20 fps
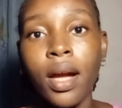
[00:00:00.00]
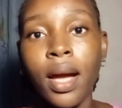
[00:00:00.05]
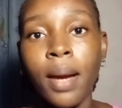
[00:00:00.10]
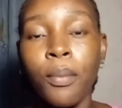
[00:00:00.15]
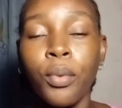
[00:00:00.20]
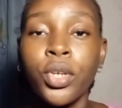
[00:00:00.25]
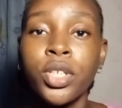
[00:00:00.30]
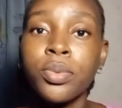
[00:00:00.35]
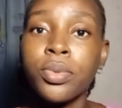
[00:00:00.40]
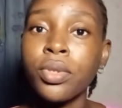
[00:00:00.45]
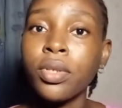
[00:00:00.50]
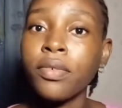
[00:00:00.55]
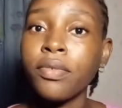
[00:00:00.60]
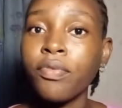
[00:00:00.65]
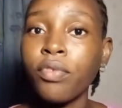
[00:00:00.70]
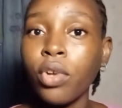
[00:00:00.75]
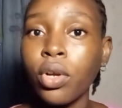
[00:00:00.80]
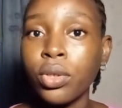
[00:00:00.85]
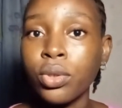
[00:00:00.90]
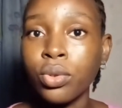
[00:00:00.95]
I'm going to be
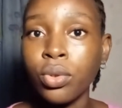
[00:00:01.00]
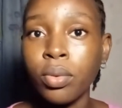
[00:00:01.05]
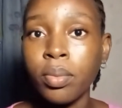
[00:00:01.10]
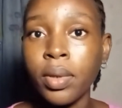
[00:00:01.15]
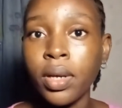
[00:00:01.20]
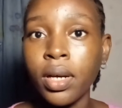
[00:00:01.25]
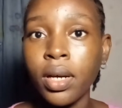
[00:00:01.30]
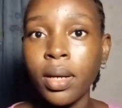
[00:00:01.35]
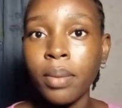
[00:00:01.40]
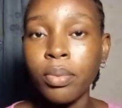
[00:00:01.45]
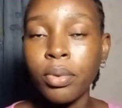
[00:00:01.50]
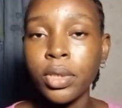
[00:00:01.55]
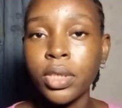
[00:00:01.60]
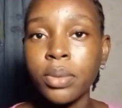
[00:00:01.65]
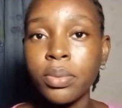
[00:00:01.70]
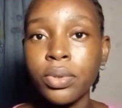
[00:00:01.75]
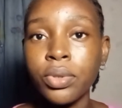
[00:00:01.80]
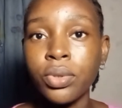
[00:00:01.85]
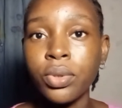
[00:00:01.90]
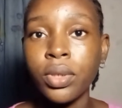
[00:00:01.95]
doing Vlogtober, I'm going
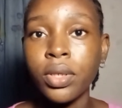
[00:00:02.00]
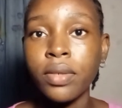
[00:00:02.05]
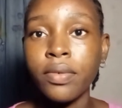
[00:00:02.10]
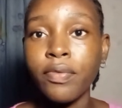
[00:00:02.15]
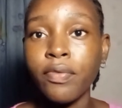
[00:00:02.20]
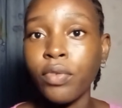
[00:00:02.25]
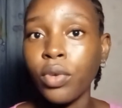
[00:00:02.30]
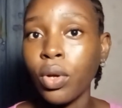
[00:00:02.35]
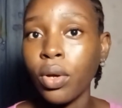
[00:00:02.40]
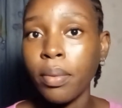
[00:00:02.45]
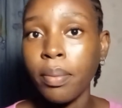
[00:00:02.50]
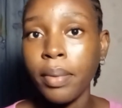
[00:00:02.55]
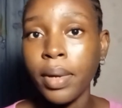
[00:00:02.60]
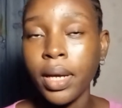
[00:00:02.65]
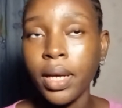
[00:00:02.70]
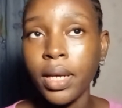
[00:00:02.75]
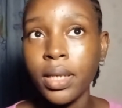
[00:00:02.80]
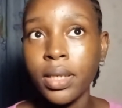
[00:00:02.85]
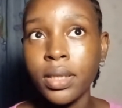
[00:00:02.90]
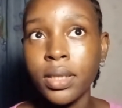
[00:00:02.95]
to be doing
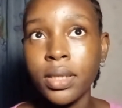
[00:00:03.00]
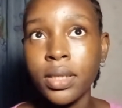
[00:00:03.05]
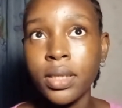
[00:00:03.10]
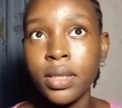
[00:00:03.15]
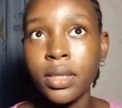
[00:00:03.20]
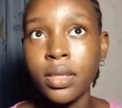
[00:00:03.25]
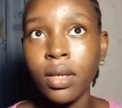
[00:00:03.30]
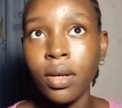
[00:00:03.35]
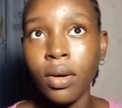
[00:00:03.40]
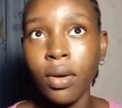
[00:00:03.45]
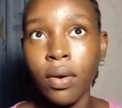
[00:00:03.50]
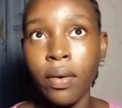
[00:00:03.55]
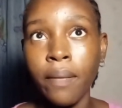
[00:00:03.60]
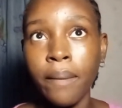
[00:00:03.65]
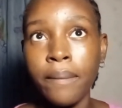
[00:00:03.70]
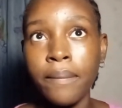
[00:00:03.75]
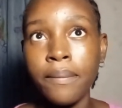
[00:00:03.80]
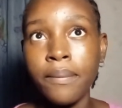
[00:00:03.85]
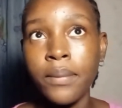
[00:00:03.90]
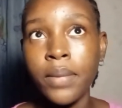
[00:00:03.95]
Vlogmas,
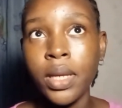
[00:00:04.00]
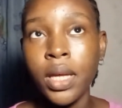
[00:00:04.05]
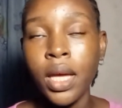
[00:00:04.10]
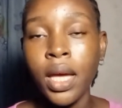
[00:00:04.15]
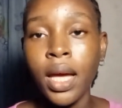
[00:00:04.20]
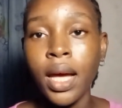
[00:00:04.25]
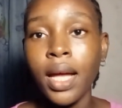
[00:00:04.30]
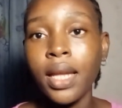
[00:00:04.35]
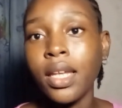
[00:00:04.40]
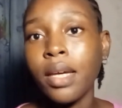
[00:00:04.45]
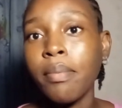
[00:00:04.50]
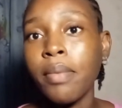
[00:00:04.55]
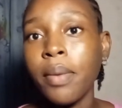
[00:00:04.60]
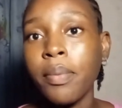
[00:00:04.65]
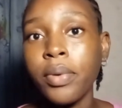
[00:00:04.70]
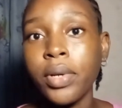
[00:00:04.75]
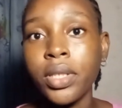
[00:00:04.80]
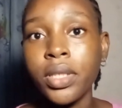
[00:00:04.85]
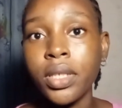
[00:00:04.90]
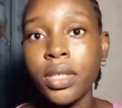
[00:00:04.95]
um and then my
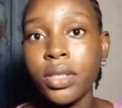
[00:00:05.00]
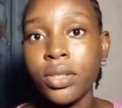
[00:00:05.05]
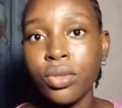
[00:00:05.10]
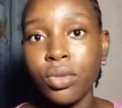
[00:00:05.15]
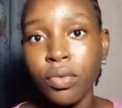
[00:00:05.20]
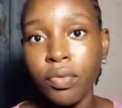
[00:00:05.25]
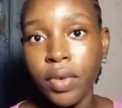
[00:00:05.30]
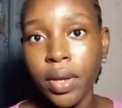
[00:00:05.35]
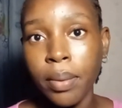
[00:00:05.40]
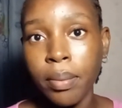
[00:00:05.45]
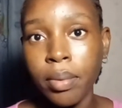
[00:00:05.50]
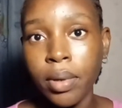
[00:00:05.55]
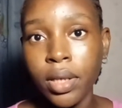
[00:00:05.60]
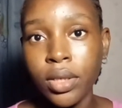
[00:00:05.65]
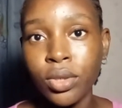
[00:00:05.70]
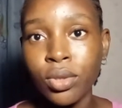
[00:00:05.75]
birthday is November.